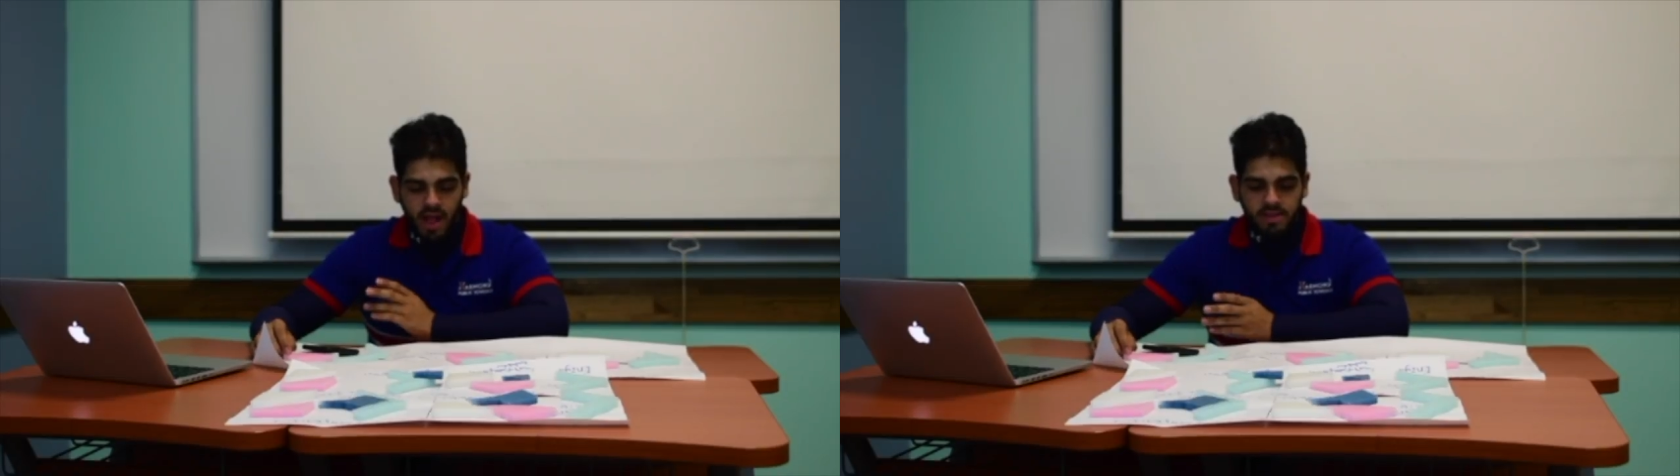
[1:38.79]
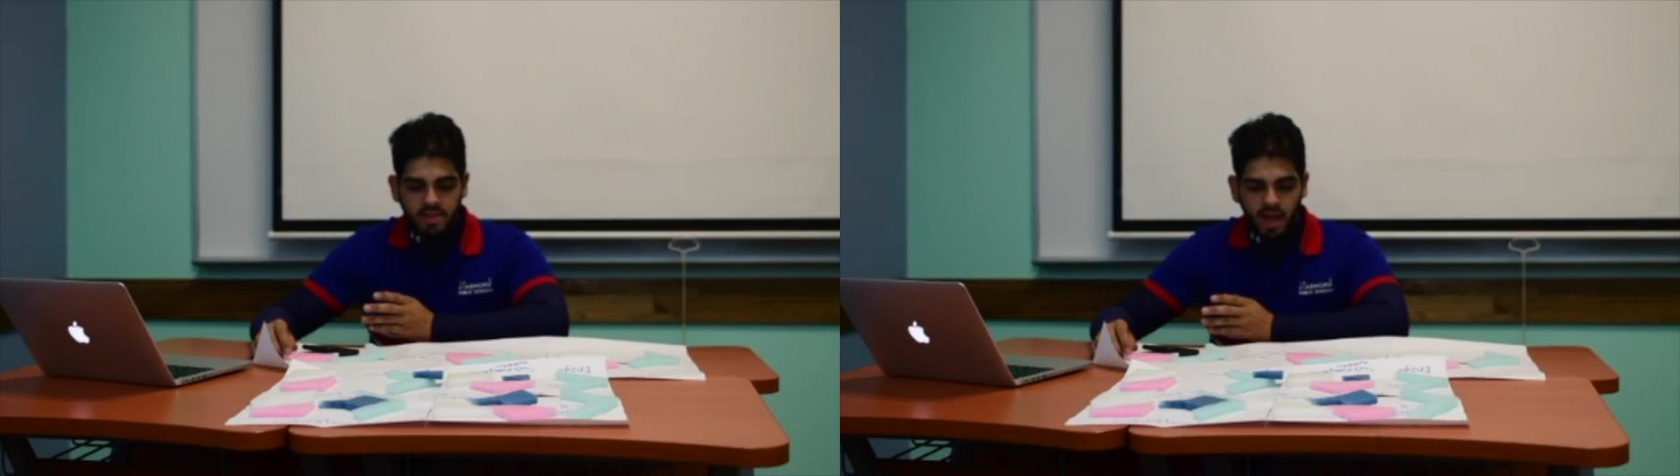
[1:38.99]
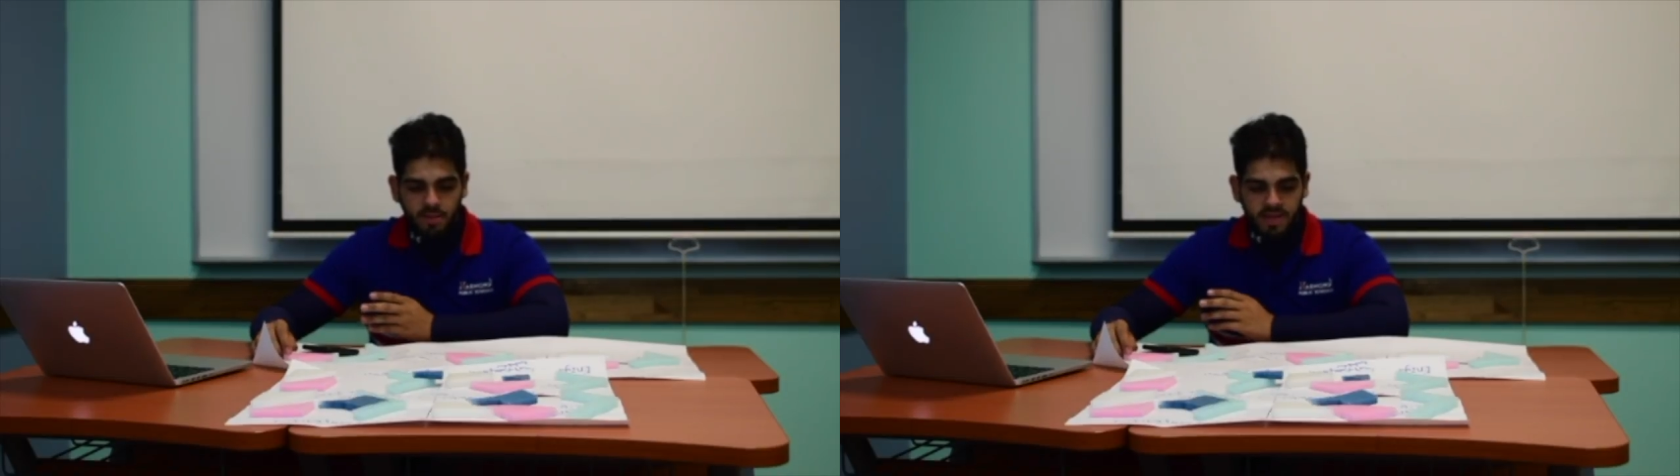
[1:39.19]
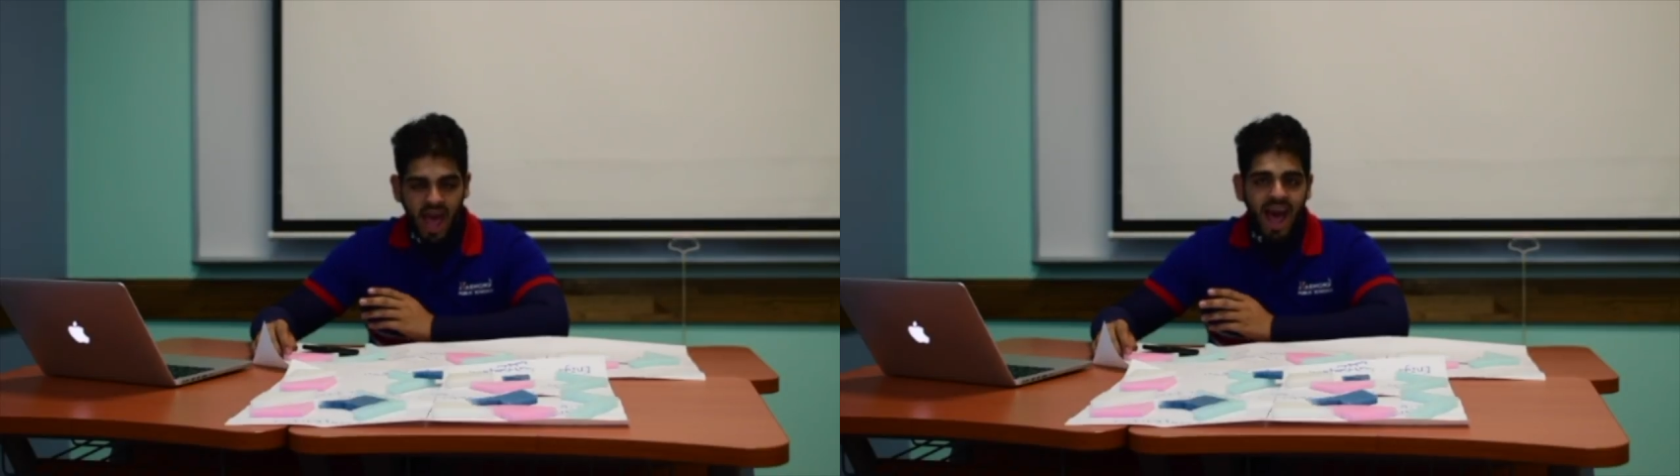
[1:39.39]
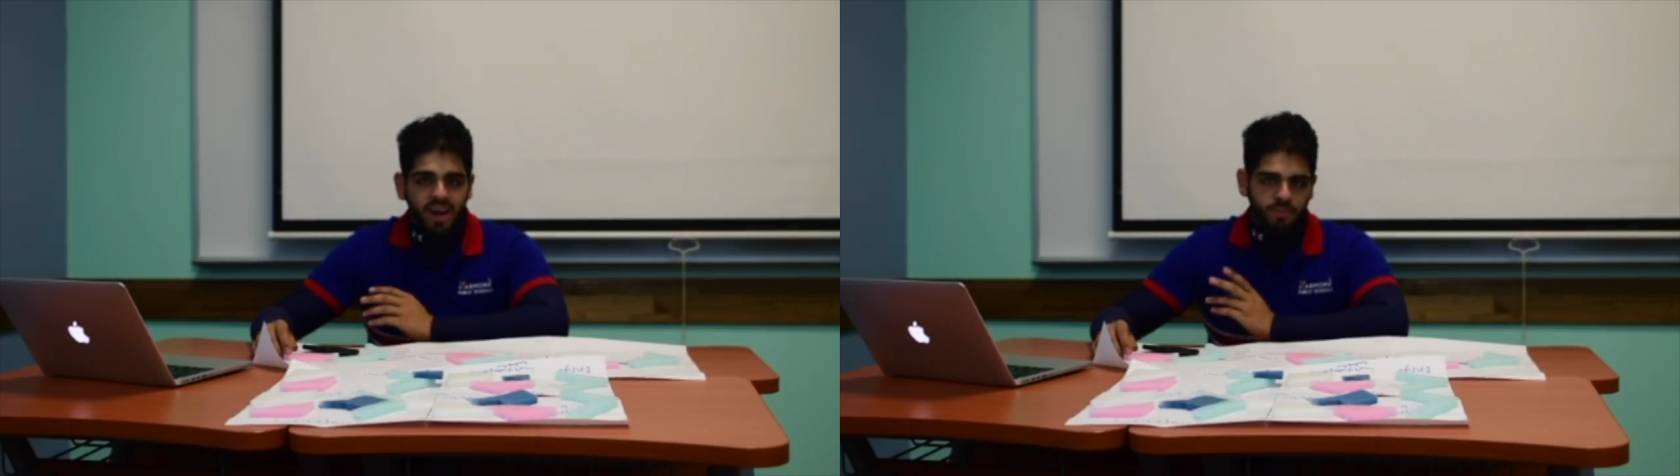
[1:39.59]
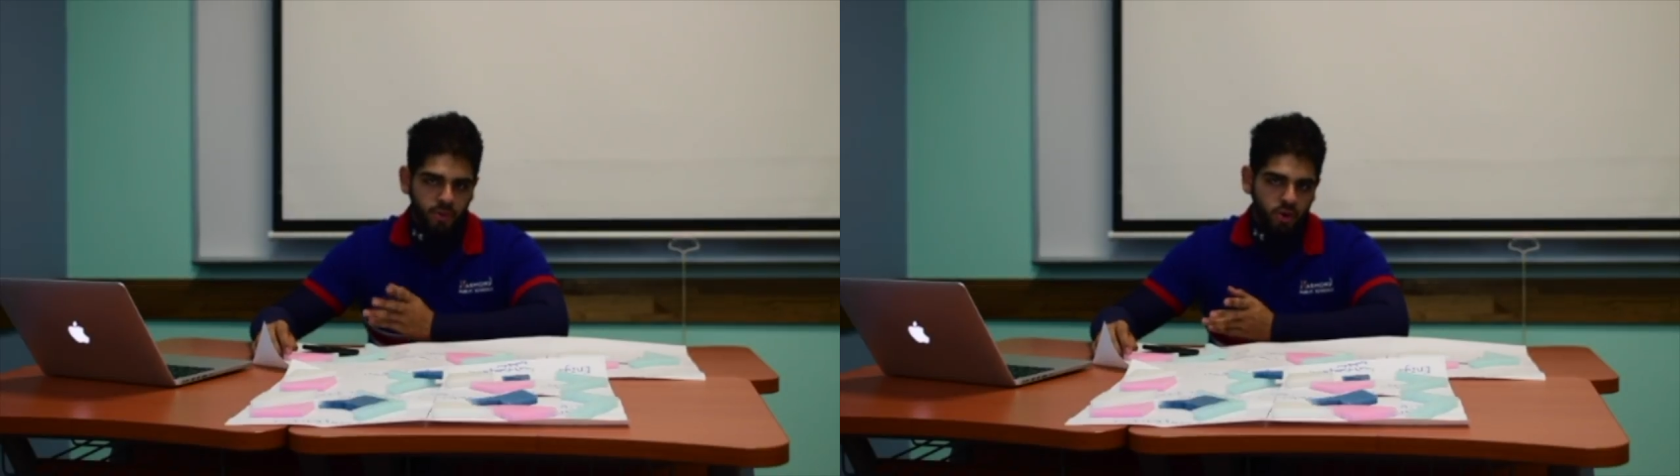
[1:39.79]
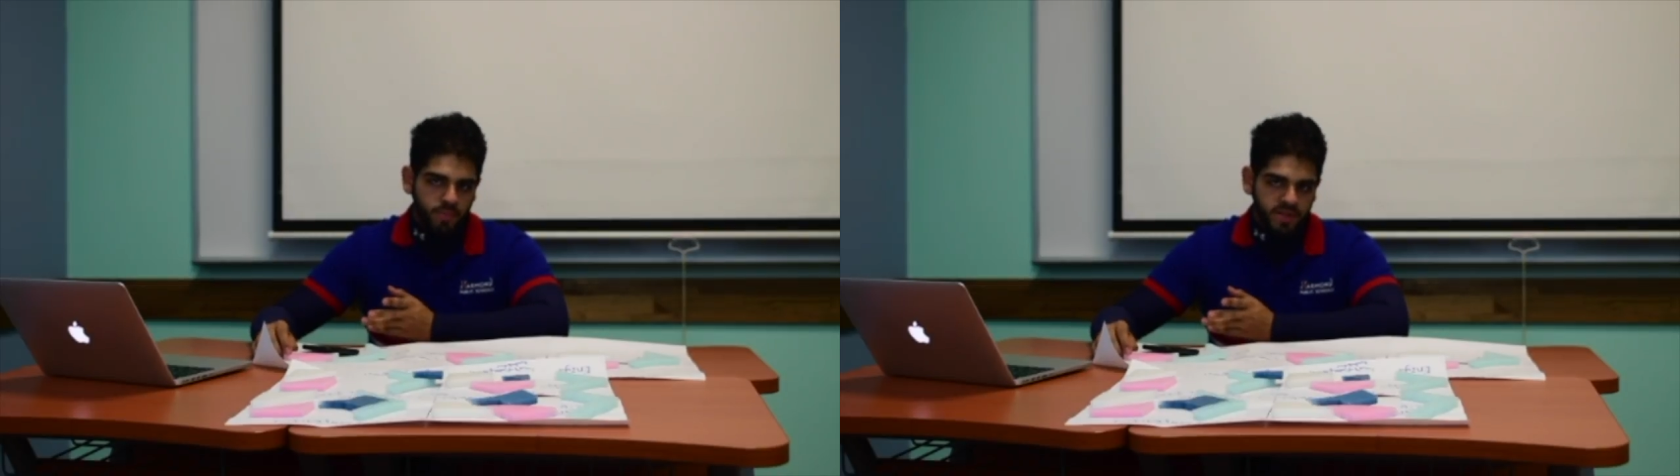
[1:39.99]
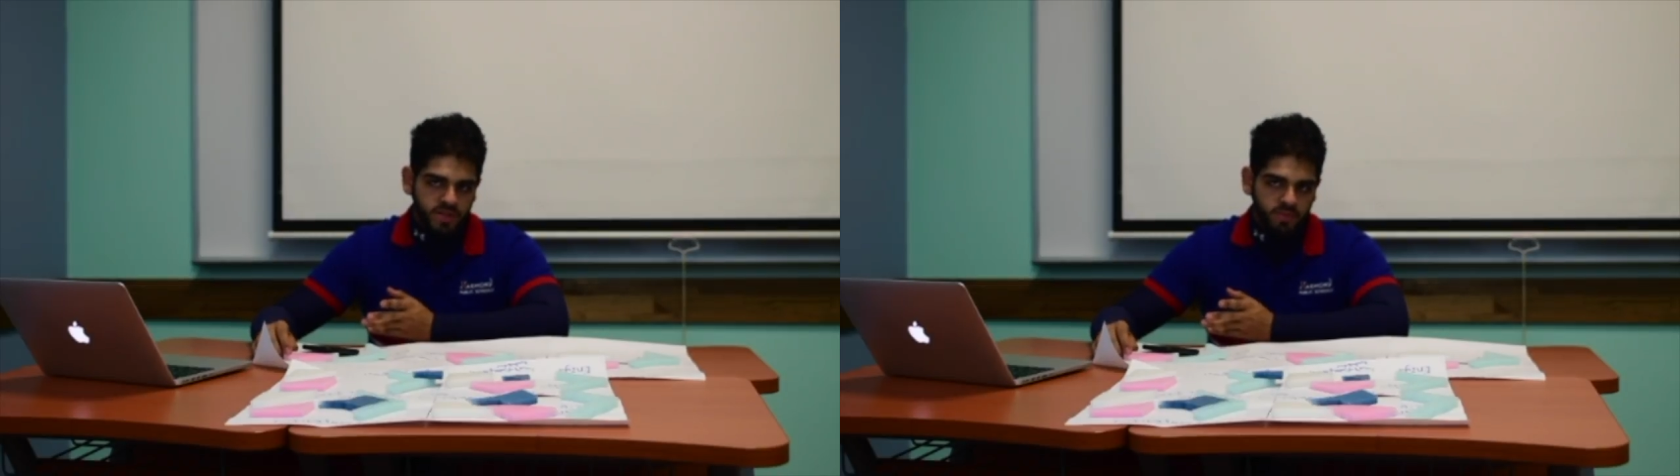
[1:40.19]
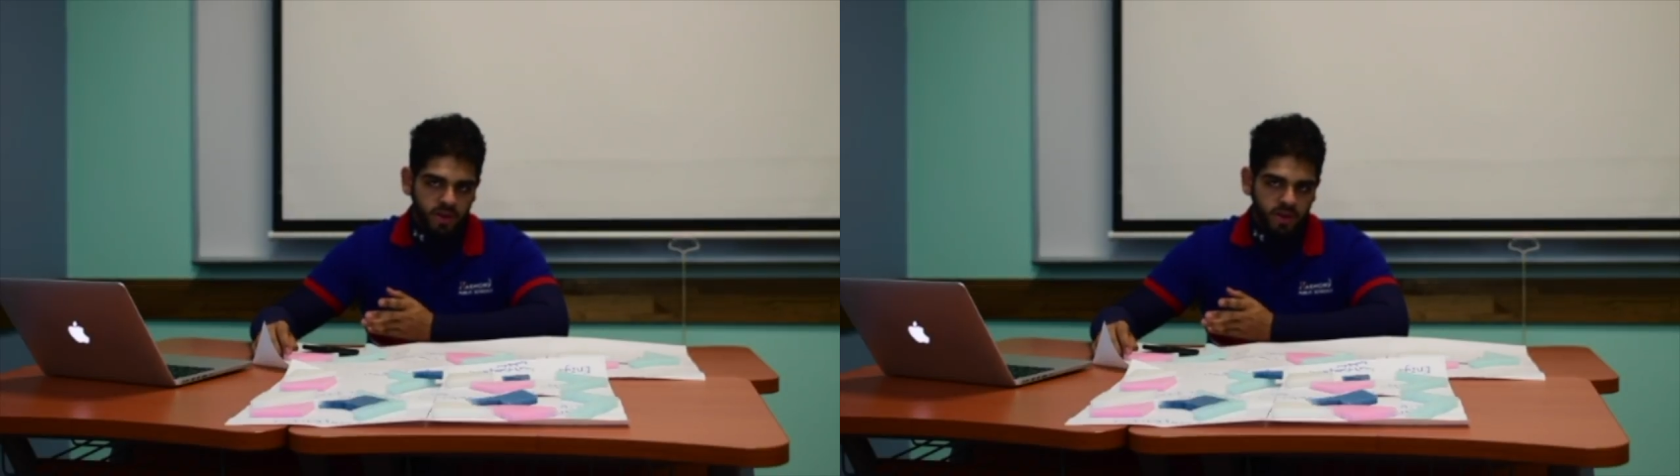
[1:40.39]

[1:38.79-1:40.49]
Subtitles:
enzymes had a purpose,